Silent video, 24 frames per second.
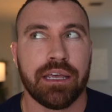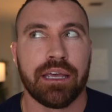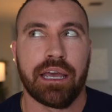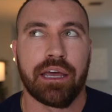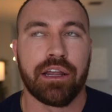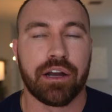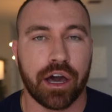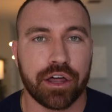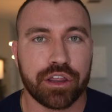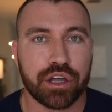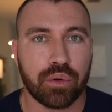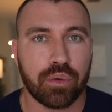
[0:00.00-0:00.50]

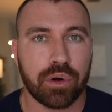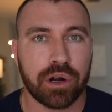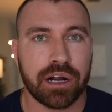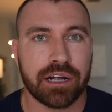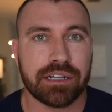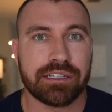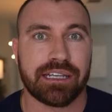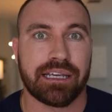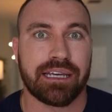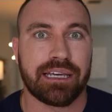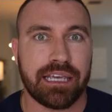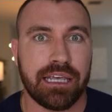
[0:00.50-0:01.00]
In other
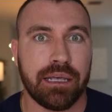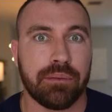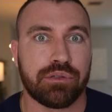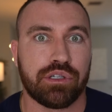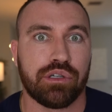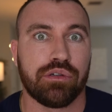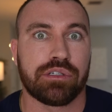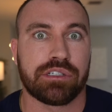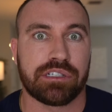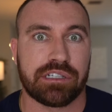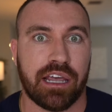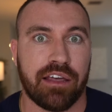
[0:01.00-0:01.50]
words, it keeps
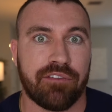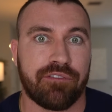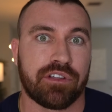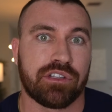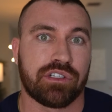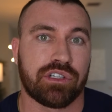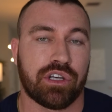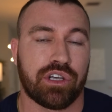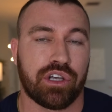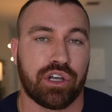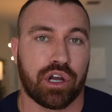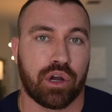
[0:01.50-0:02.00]
you safe and
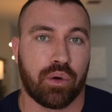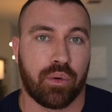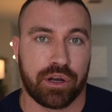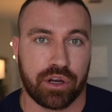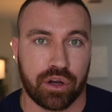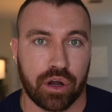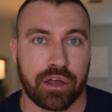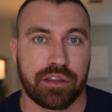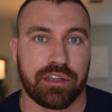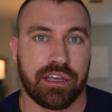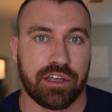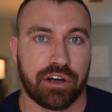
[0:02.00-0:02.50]
secure when
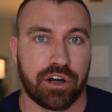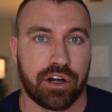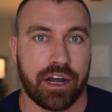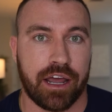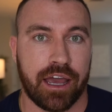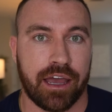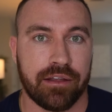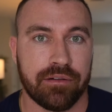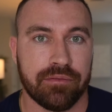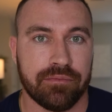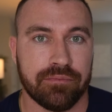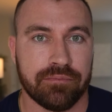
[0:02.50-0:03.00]
you're on the
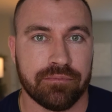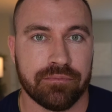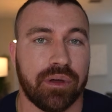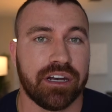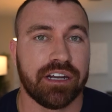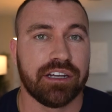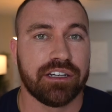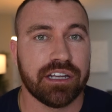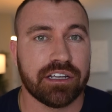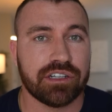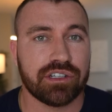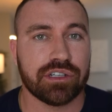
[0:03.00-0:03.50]
internet. In
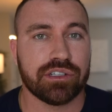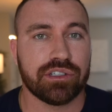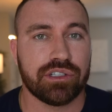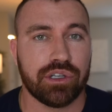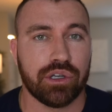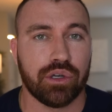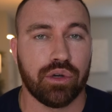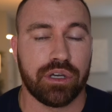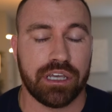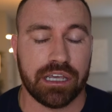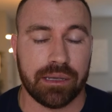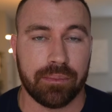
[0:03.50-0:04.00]
addition
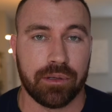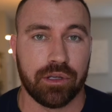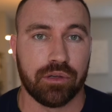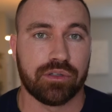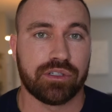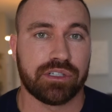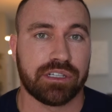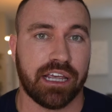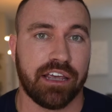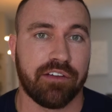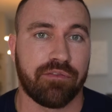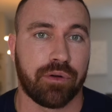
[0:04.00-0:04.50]
to keeping you
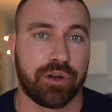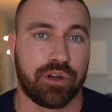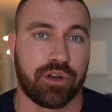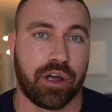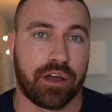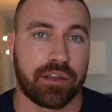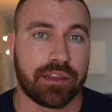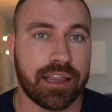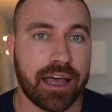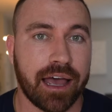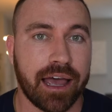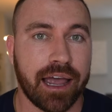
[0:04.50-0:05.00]
safe when you're
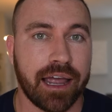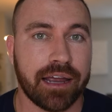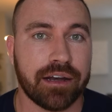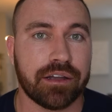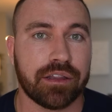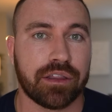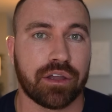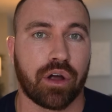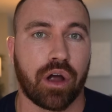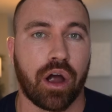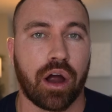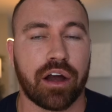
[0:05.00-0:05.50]

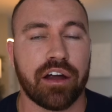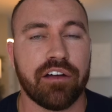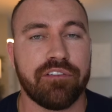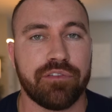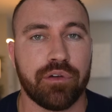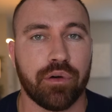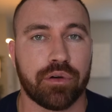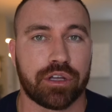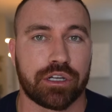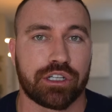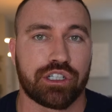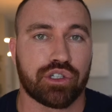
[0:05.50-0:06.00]
online, there are a
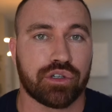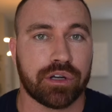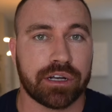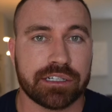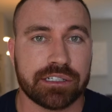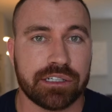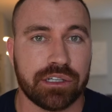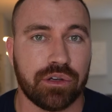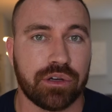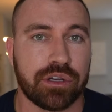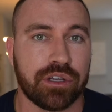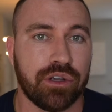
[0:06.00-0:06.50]
few other
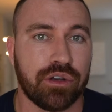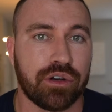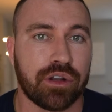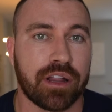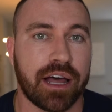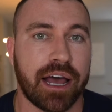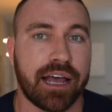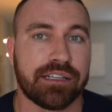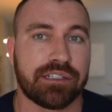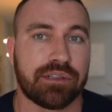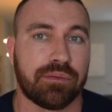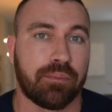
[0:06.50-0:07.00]
tricks you can
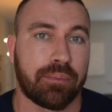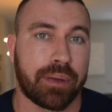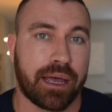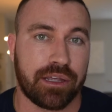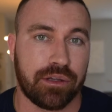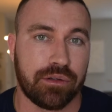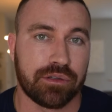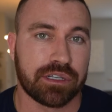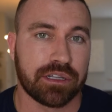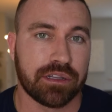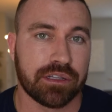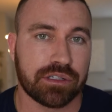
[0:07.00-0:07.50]
utilize by
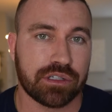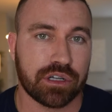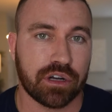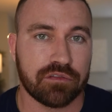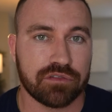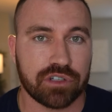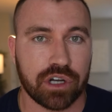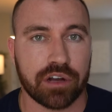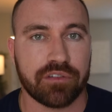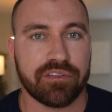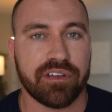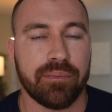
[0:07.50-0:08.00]
using the
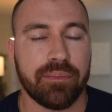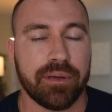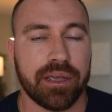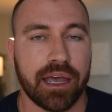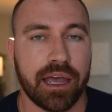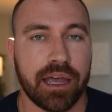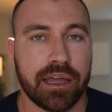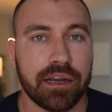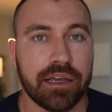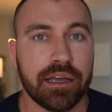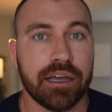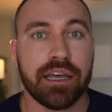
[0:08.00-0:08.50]
Surfshark
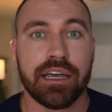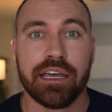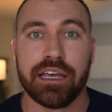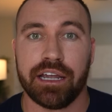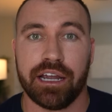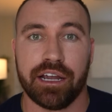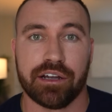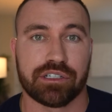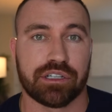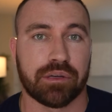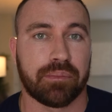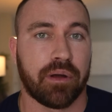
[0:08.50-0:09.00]
VPN.
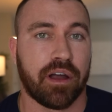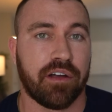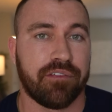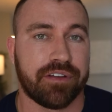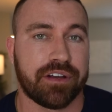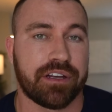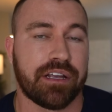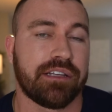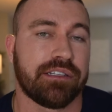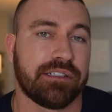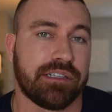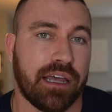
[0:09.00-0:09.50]
Here's a
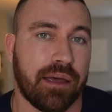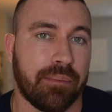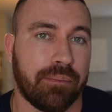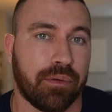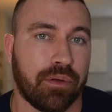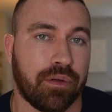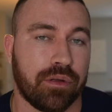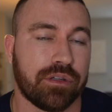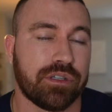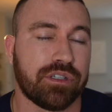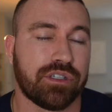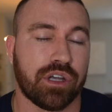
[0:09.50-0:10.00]
perfect
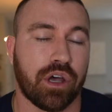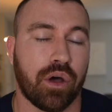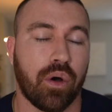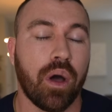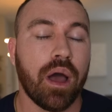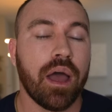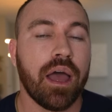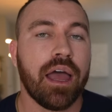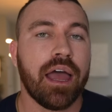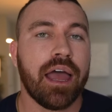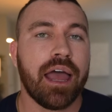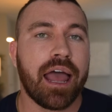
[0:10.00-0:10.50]
example.
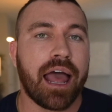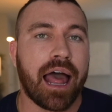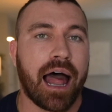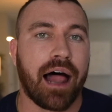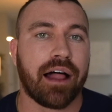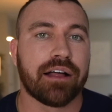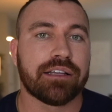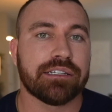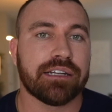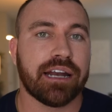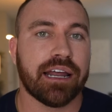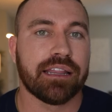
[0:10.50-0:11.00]
So
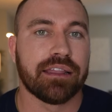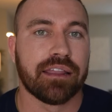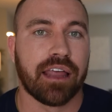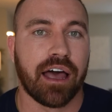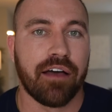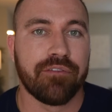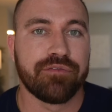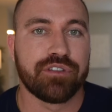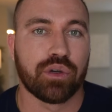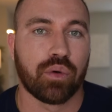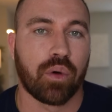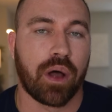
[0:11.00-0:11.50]
Alex and I
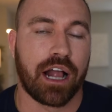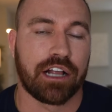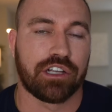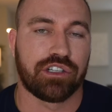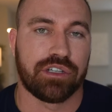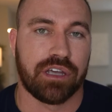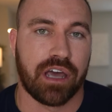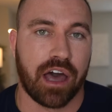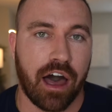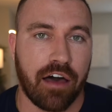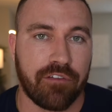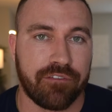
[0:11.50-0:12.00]
love to watch
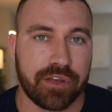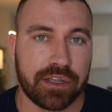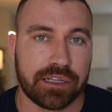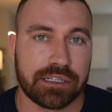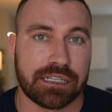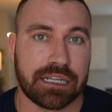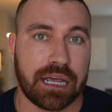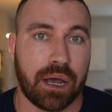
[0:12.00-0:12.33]
The Office.